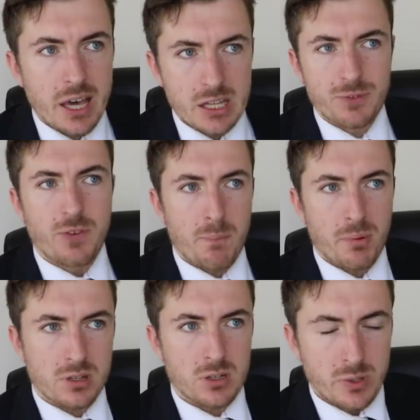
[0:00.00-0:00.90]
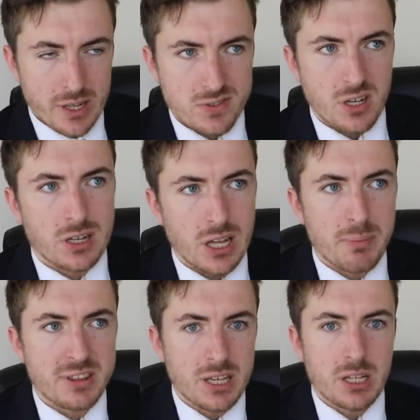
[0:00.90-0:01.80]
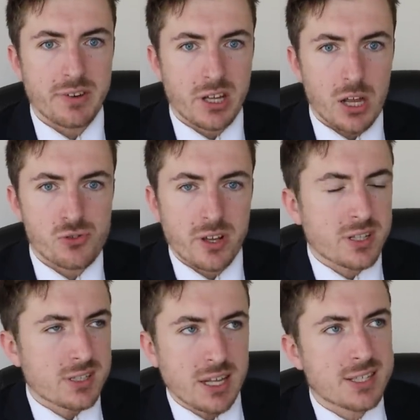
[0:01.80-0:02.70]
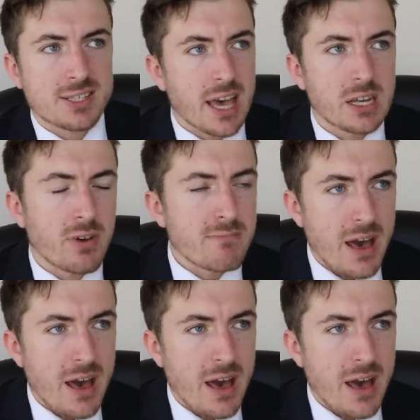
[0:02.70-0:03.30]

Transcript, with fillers: Any footballer who leaves their club at the end of a contract is not a sign of a